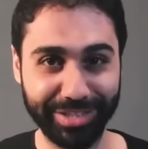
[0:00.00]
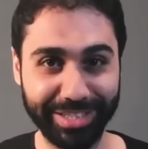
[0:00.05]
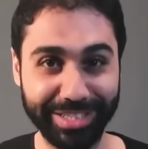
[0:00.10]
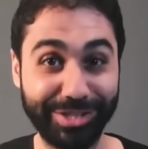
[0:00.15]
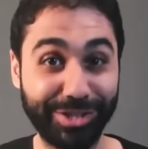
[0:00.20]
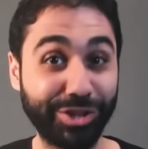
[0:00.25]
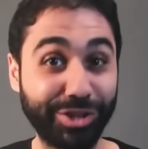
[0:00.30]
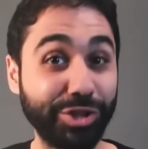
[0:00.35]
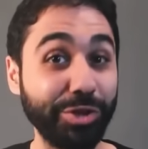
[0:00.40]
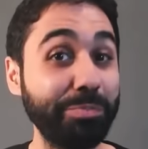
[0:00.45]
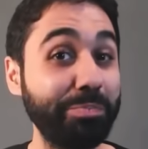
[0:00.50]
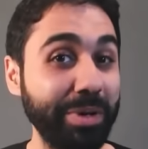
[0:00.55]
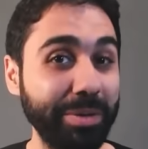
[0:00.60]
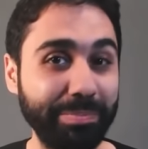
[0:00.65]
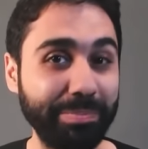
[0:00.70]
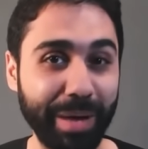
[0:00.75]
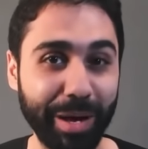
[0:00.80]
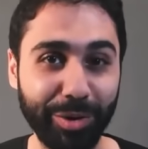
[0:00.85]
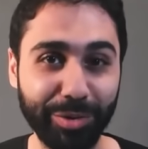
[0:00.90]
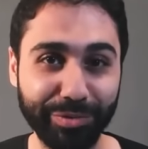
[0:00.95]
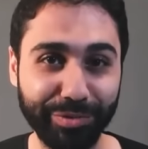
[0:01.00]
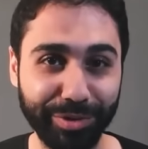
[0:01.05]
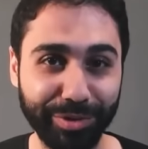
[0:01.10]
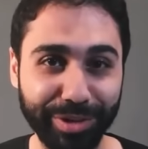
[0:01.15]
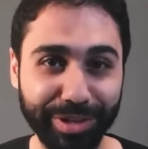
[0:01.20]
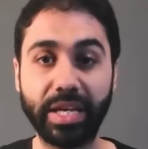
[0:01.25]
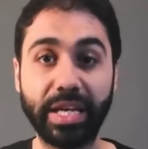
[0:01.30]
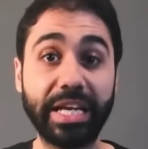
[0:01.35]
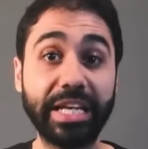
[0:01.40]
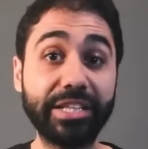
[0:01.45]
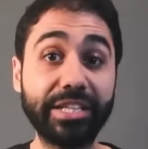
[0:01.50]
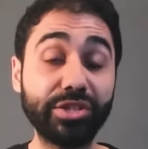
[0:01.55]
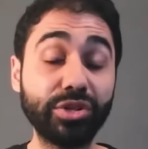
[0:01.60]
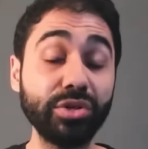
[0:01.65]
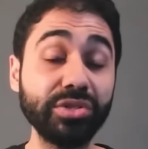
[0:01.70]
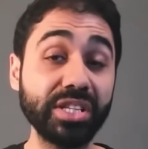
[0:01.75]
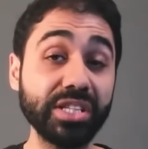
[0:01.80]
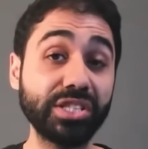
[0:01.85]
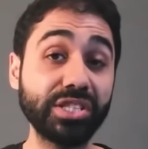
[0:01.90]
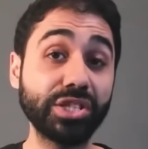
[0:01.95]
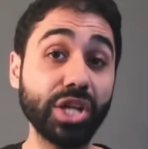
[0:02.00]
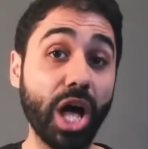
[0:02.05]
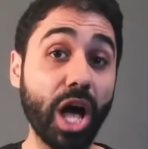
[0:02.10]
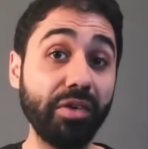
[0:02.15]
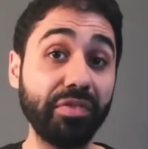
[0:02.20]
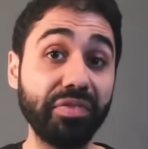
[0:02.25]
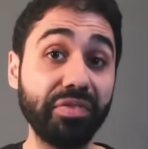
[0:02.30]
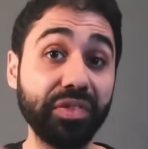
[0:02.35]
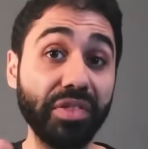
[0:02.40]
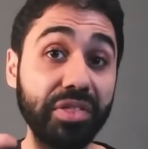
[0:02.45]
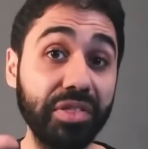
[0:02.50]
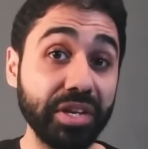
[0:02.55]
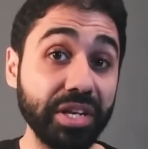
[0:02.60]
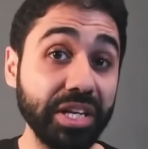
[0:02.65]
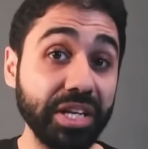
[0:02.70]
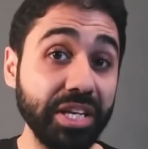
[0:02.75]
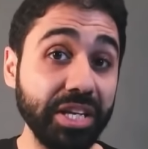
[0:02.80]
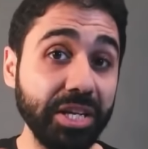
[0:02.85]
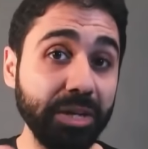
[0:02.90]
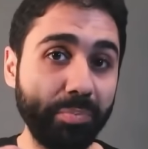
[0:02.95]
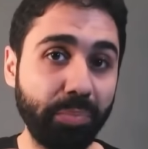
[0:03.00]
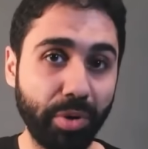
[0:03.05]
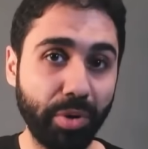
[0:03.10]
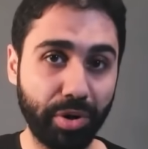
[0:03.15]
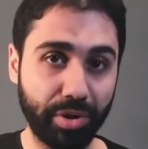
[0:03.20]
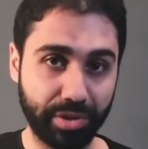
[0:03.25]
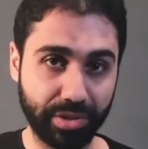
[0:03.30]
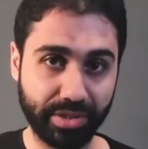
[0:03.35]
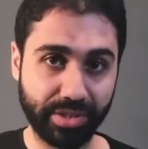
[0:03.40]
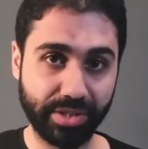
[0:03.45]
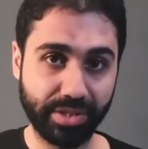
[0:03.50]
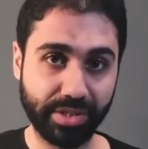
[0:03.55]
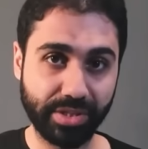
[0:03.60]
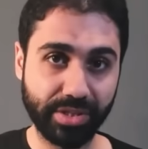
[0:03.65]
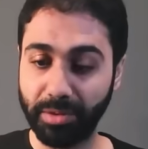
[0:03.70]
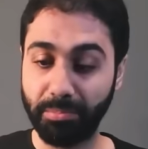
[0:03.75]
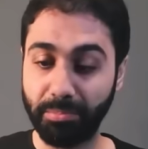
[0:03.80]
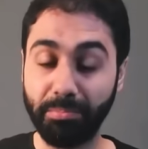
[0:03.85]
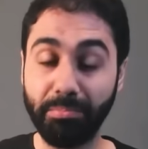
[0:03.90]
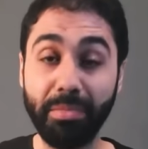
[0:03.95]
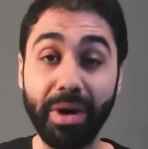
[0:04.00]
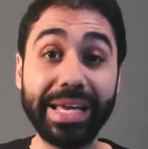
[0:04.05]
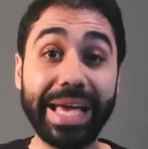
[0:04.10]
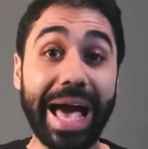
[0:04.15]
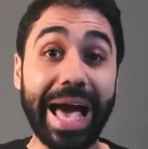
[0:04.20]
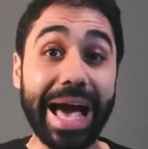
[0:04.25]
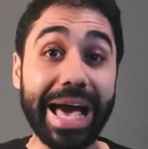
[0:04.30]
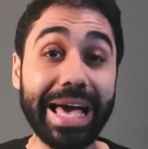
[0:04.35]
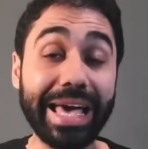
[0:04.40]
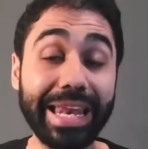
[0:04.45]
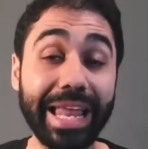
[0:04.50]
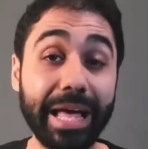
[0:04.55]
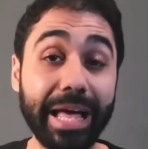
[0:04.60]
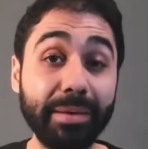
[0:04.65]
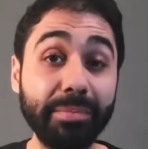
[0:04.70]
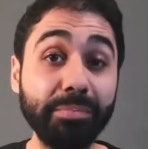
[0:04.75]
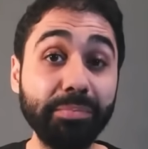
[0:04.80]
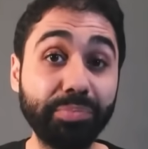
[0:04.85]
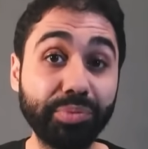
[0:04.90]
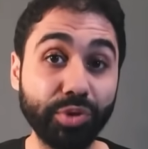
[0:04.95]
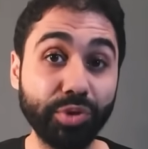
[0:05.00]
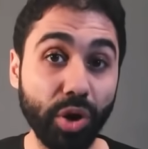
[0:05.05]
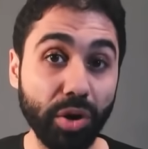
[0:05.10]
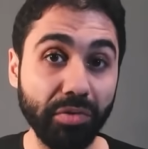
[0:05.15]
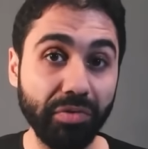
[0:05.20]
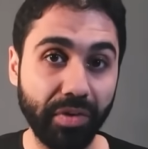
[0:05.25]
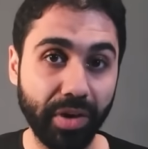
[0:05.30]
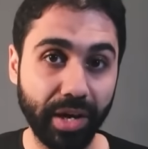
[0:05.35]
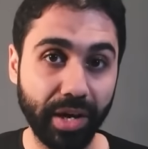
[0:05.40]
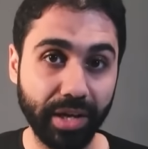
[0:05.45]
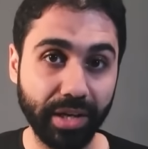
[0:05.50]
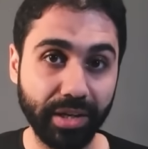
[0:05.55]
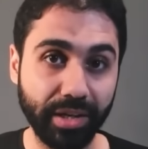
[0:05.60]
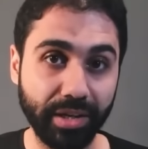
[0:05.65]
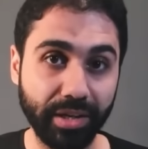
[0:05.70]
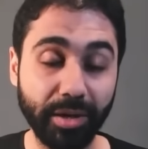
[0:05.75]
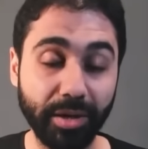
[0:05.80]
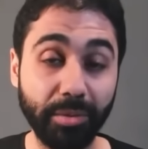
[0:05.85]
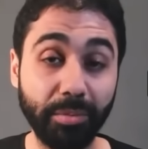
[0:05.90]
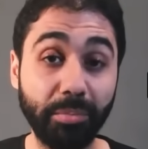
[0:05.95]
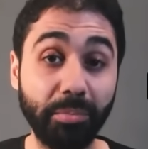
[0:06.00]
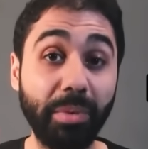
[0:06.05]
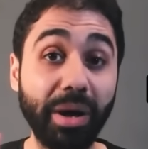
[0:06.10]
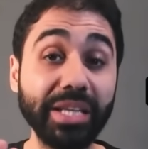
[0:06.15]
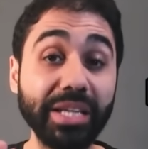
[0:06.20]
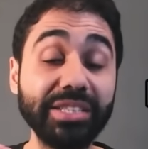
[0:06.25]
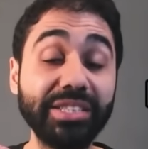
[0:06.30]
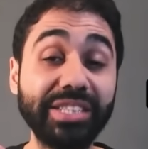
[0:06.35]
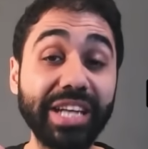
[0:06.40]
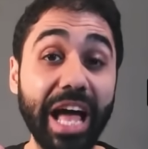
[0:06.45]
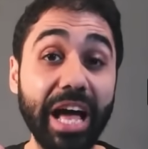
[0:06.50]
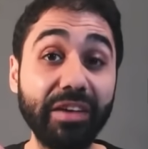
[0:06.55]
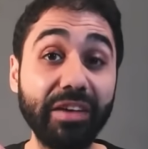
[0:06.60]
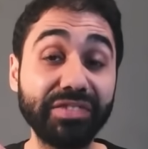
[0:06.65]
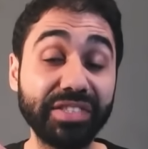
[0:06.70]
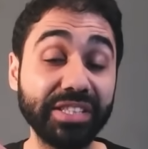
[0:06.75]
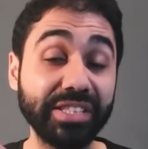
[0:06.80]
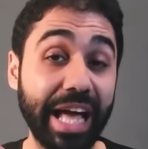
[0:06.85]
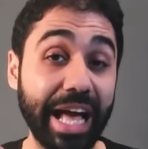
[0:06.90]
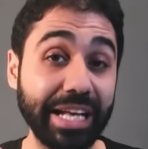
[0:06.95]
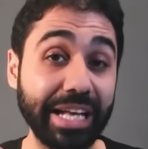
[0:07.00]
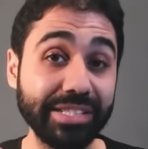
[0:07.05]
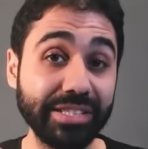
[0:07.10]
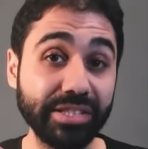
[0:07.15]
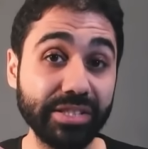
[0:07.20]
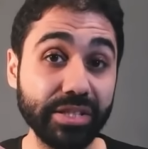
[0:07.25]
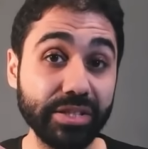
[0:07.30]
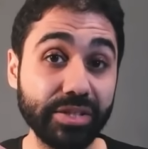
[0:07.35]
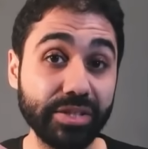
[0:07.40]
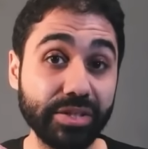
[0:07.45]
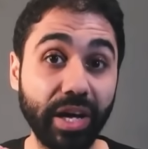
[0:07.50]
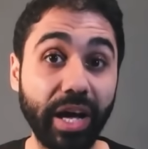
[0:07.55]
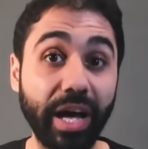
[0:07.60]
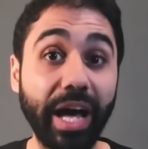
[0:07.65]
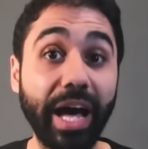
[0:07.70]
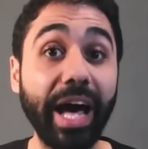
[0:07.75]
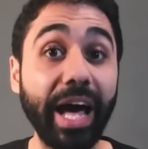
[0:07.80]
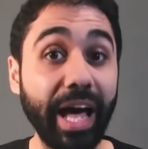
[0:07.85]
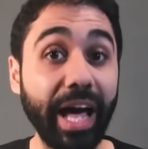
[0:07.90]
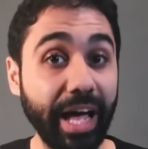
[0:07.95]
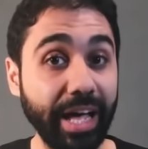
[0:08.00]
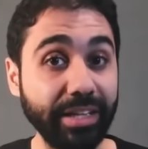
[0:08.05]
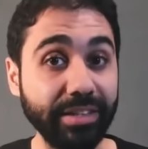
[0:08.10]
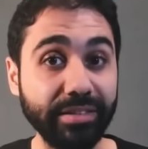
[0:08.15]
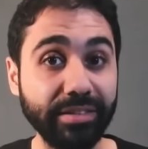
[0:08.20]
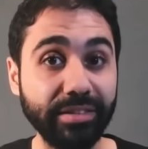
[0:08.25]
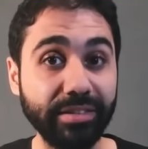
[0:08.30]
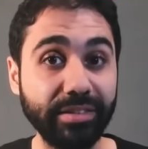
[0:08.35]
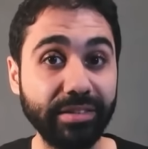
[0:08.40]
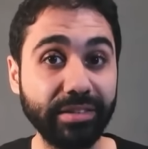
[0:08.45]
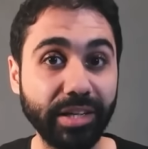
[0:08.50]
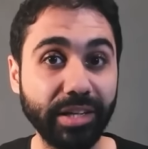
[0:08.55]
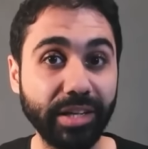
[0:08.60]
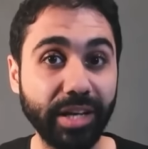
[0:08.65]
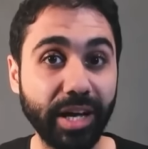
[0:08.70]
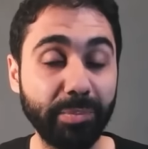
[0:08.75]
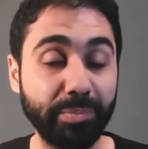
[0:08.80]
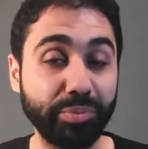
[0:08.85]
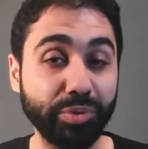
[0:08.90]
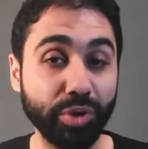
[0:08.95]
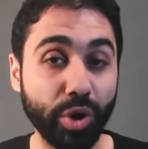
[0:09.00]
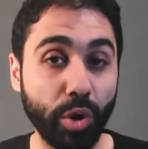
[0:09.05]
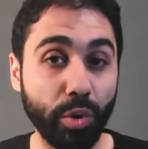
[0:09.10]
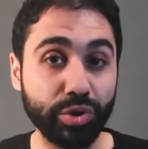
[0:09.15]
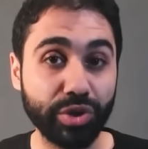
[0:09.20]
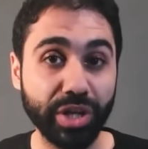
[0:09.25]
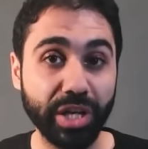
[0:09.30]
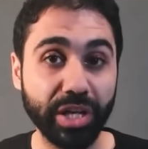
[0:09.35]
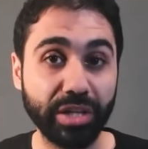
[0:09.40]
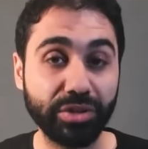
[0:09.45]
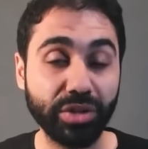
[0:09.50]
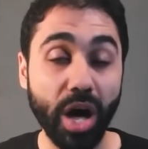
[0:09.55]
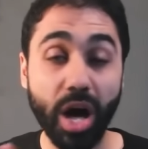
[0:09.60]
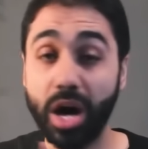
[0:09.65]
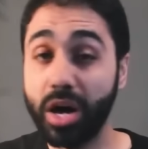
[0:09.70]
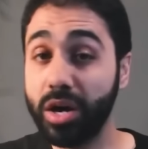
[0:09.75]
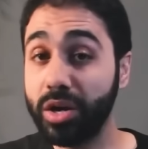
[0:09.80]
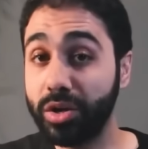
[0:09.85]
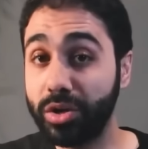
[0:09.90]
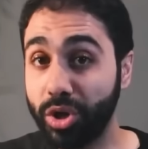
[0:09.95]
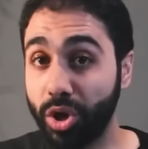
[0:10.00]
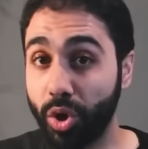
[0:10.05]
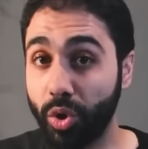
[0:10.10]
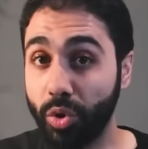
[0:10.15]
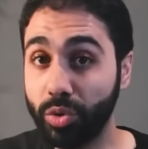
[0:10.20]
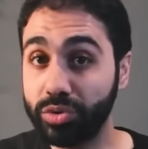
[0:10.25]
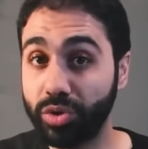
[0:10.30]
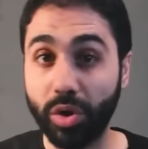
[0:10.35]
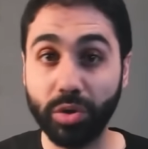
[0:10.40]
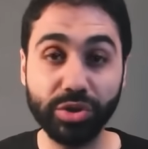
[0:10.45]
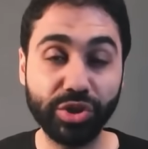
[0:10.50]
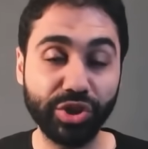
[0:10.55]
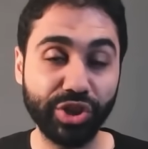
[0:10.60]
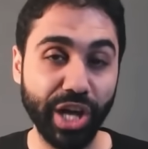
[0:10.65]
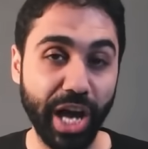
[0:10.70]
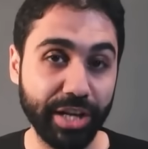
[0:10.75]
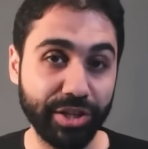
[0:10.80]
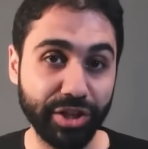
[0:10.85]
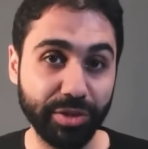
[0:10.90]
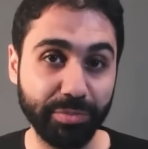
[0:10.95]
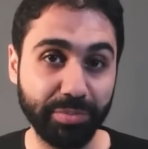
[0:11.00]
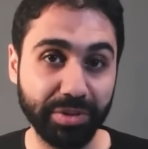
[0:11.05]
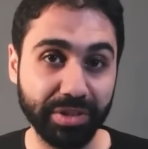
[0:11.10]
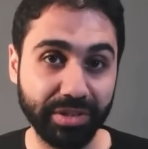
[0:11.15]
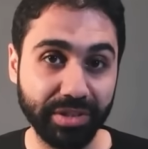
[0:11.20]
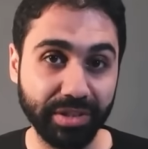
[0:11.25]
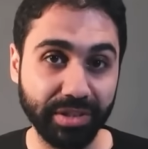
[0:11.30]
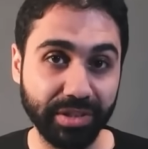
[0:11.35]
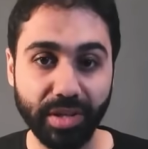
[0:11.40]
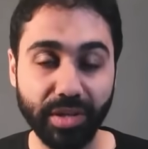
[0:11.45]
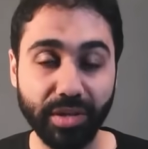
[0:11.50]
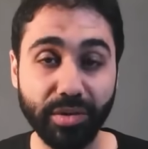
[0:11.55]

It's super powerful. It consists of 3 parts. My LM profile, my drafts and assets, and a project, Uncloud or ChatGPT.